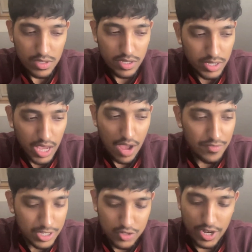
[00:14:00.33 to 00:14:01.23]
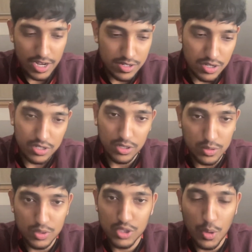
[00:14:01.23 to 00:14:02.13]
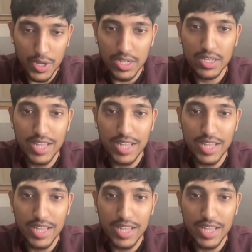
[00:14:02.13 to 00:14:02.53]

yeah, I think Trent Alexander-Arnold showing